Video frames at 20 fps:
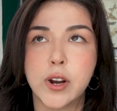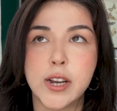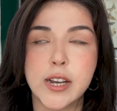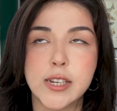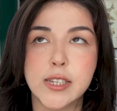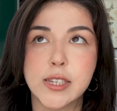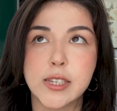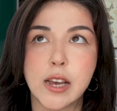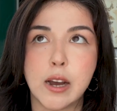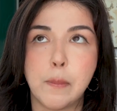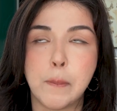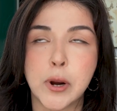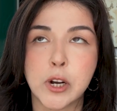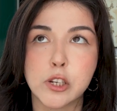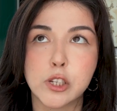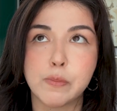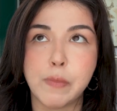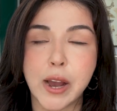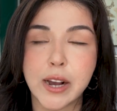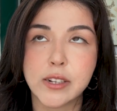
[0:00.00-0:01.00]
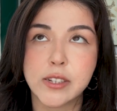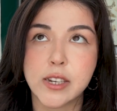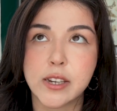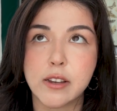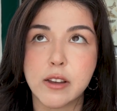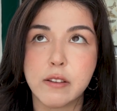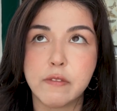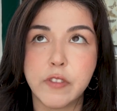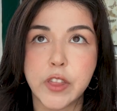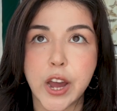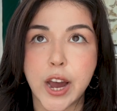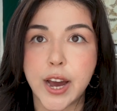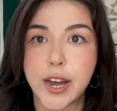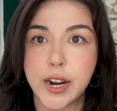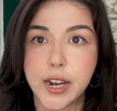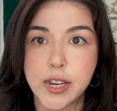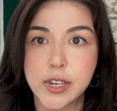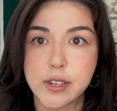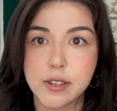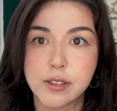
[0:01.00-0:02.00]
it's a perspective that
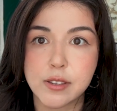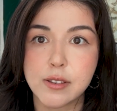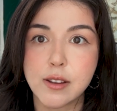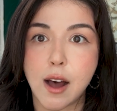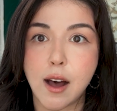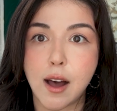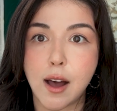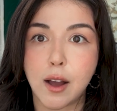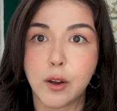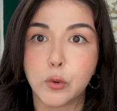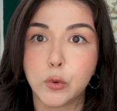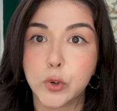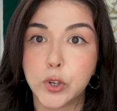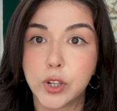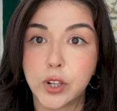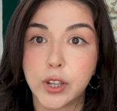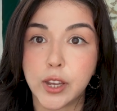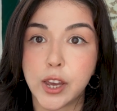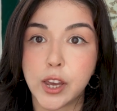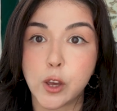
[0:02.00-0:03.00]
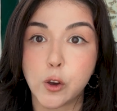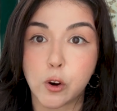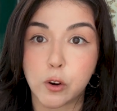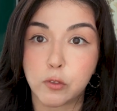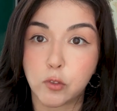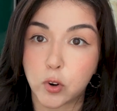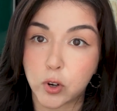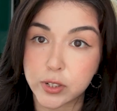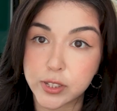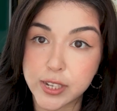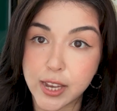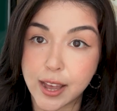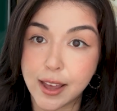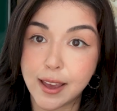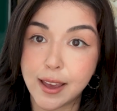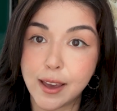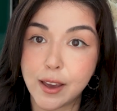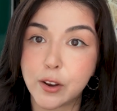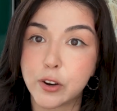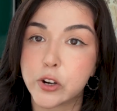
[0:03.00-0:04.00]
is not really your
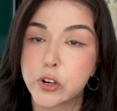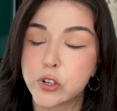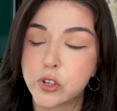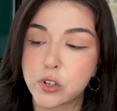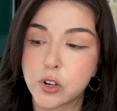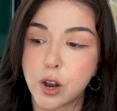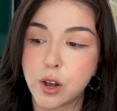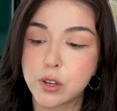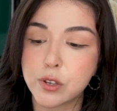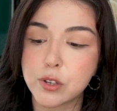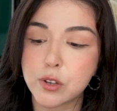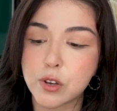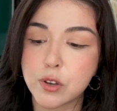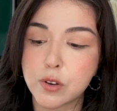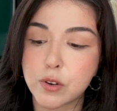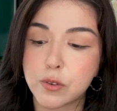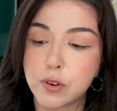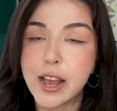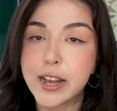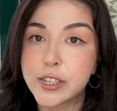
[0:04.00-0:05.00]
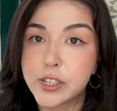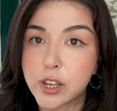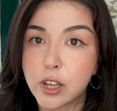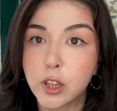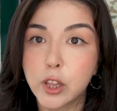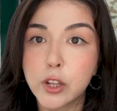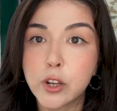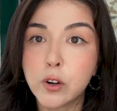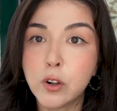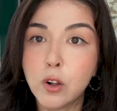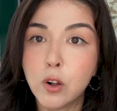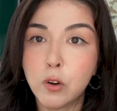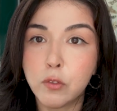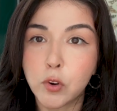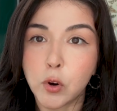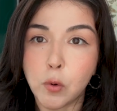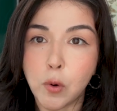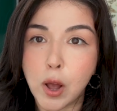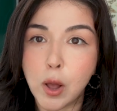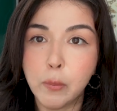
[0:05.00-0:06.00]
forte or your strong suit. It's a little
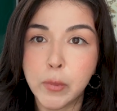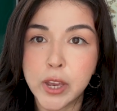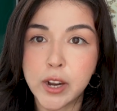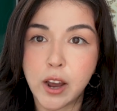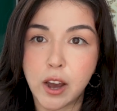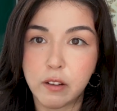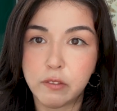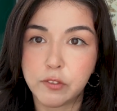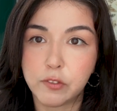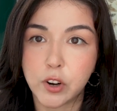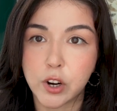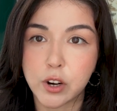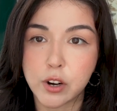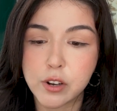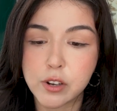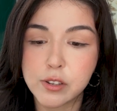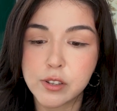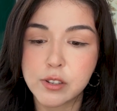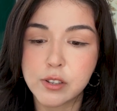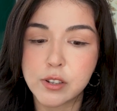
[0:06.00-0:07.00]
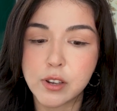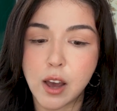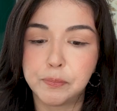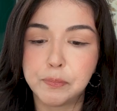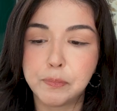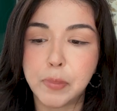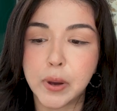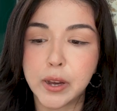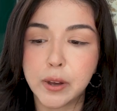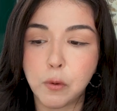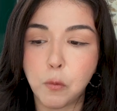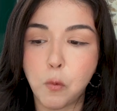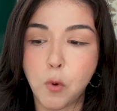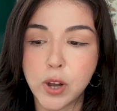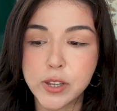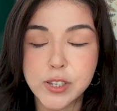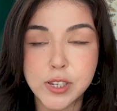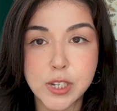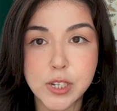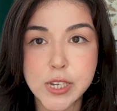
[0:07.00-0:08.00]
overwhelming at first, but
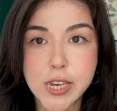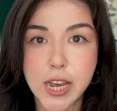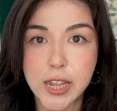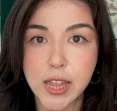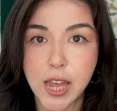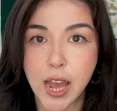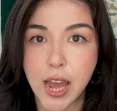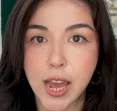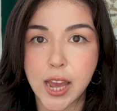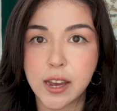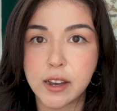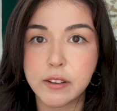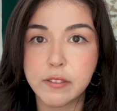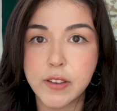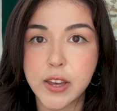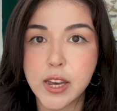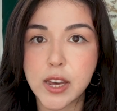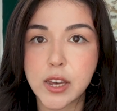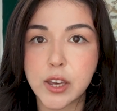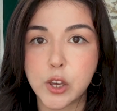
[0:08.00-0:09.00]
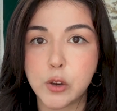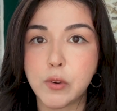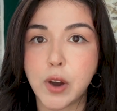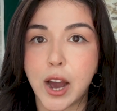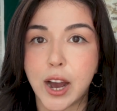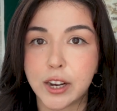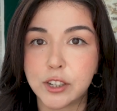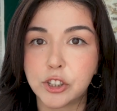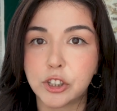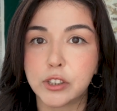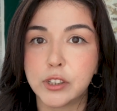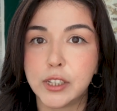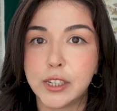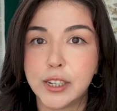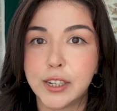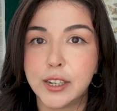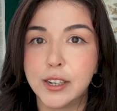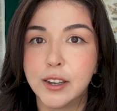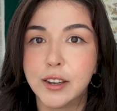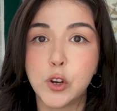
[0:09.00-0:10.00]
once you get the hang of it, you
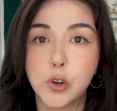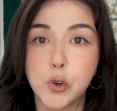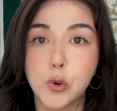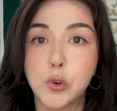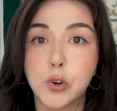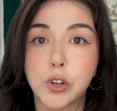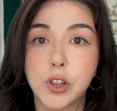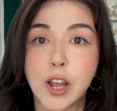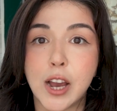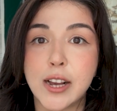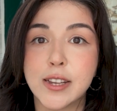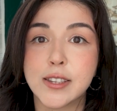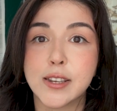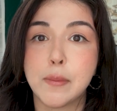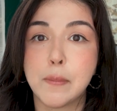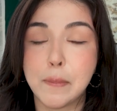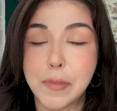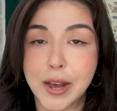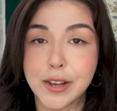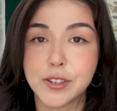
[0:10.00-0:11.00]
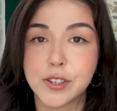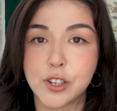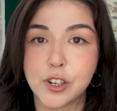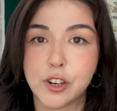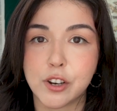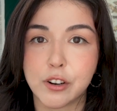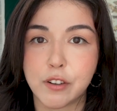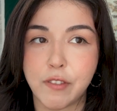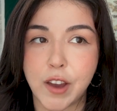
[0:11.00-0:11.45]
actually can utilize it best to your